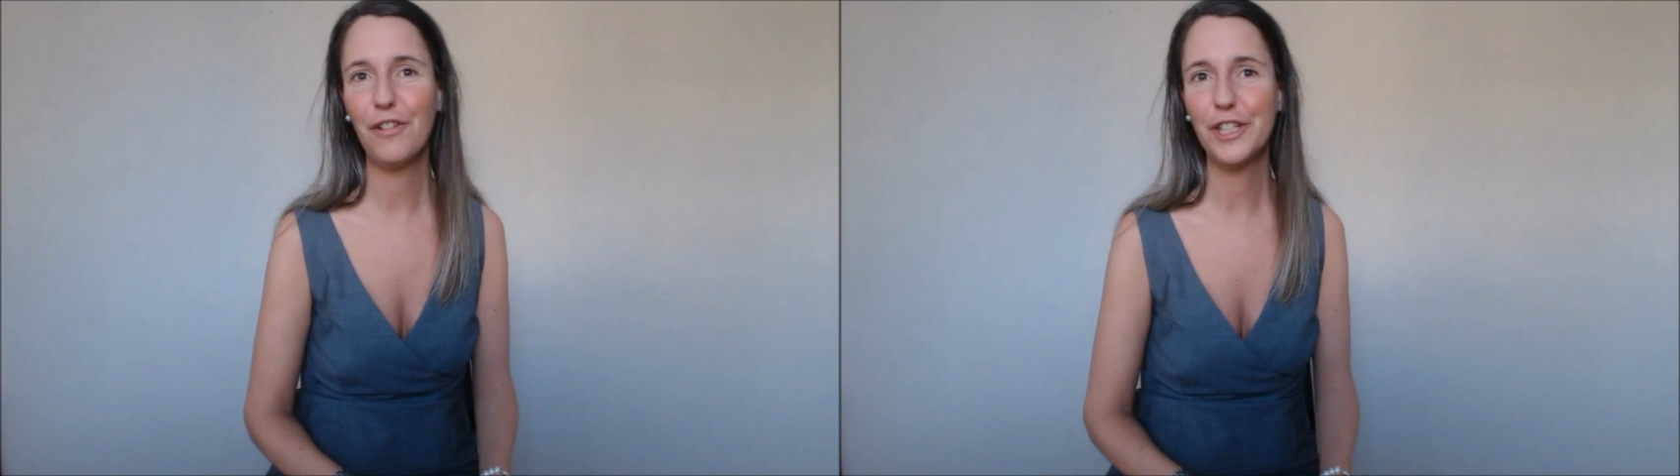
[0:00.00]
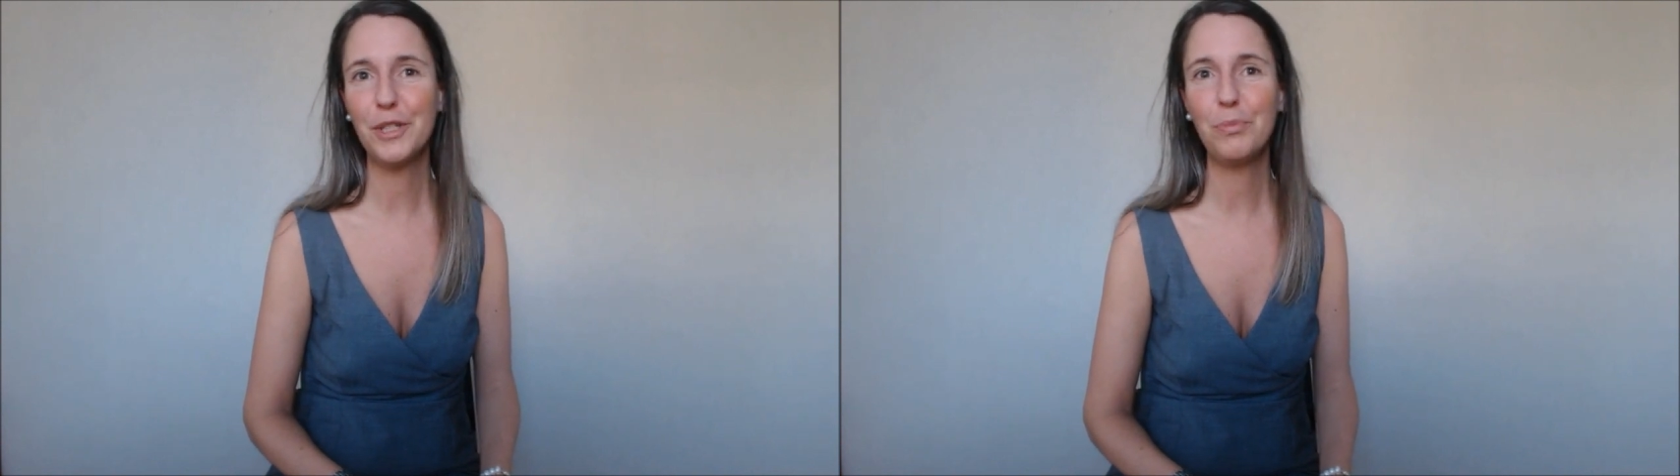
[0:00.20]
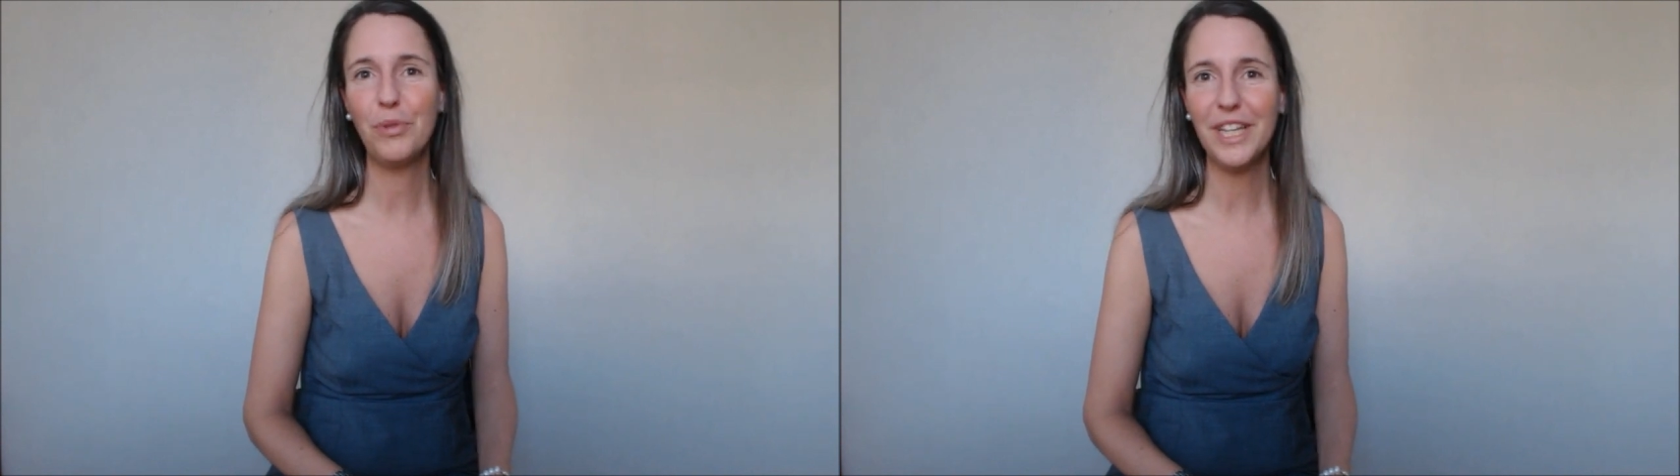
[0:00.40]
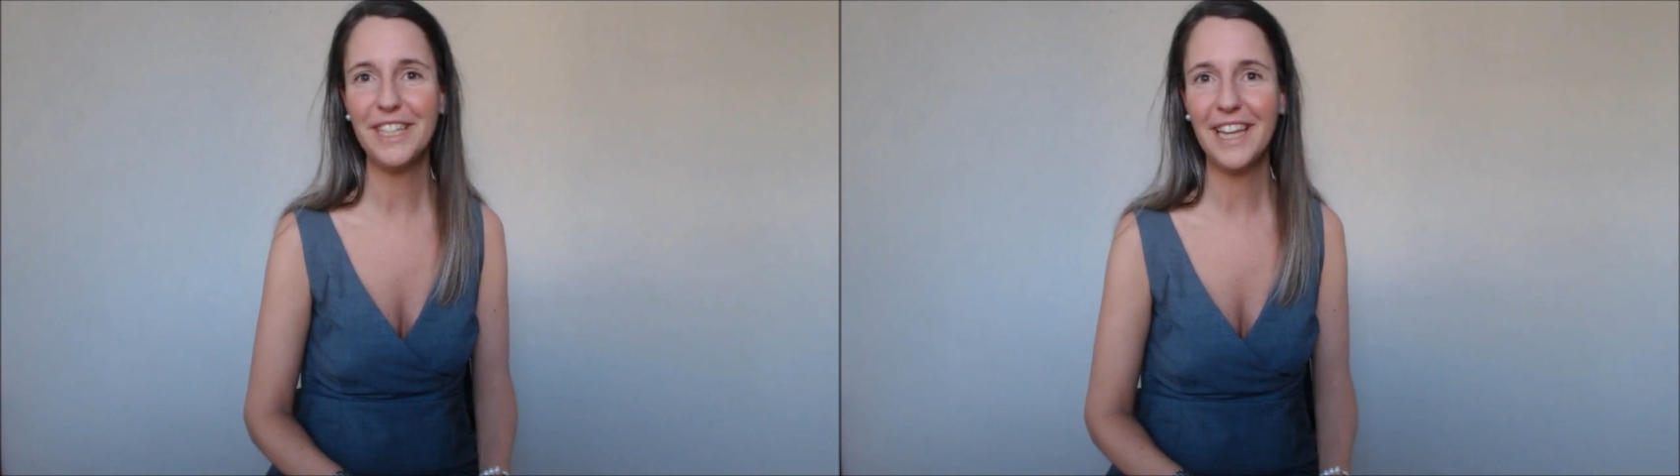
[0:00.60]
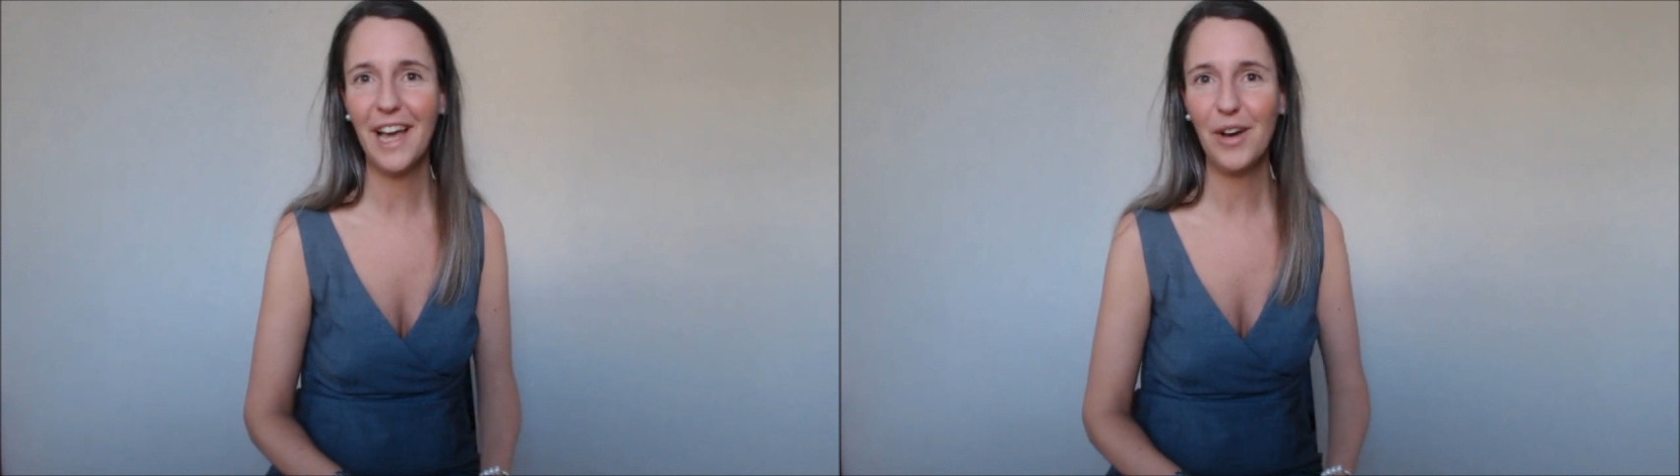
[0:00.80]
for
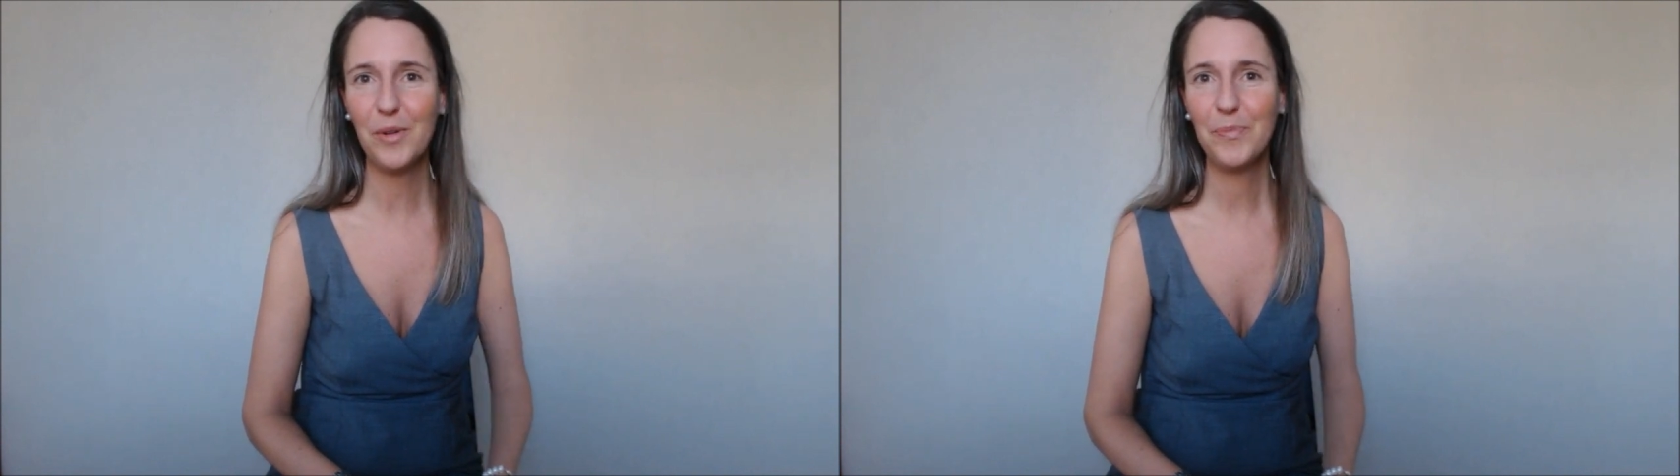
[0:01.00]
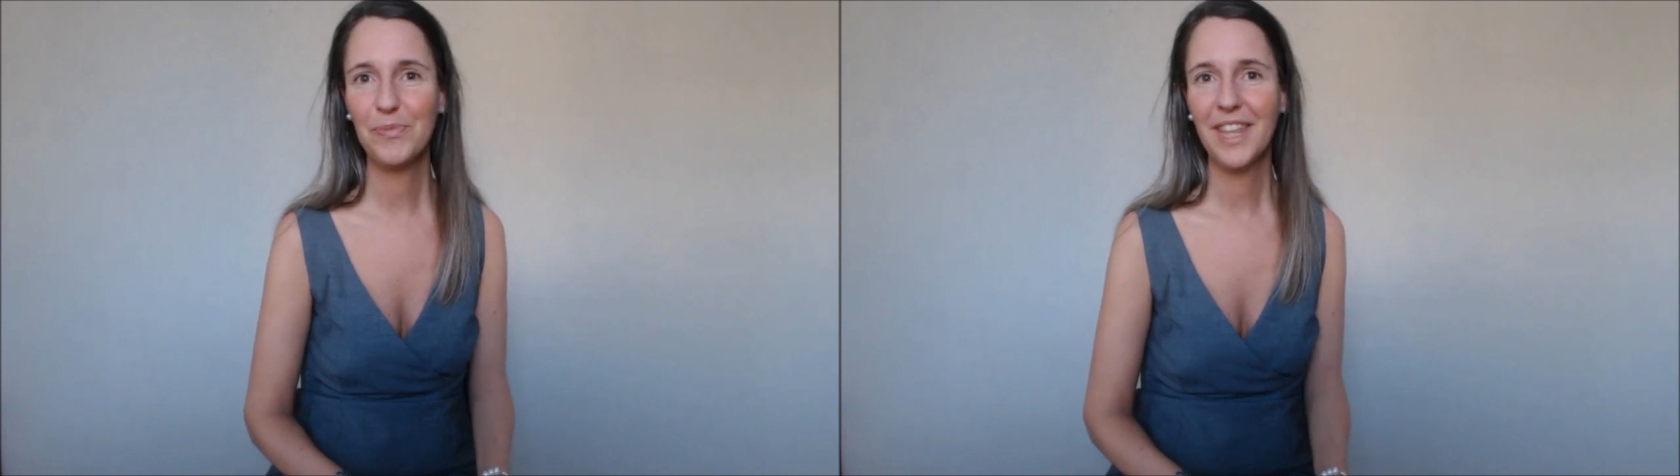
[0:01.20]
spring now.